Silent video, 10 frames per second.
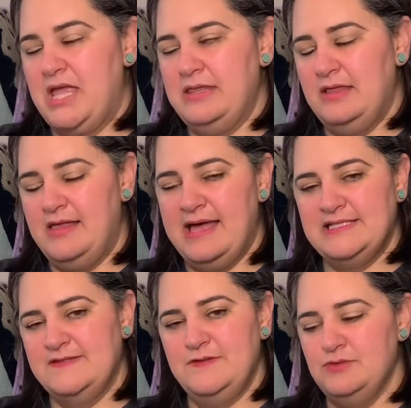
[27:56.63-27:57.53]
the
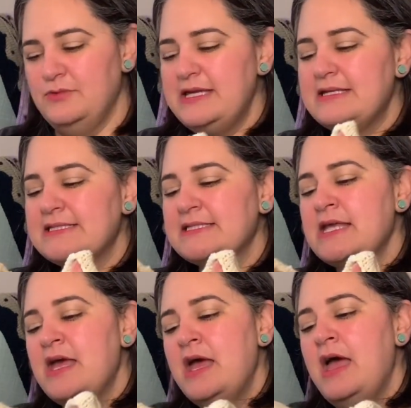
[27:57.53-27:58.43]
last few weeks.
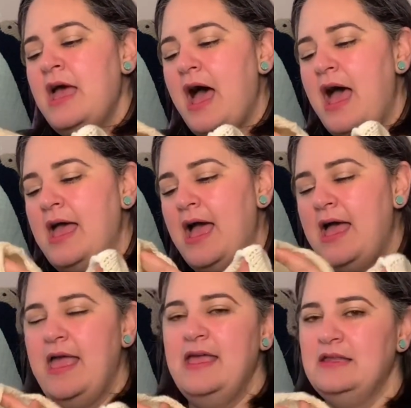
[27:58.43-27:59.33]

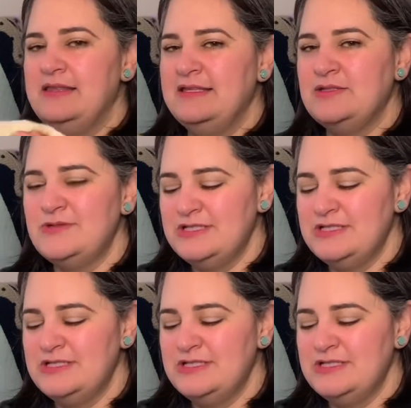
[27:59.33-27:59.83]
This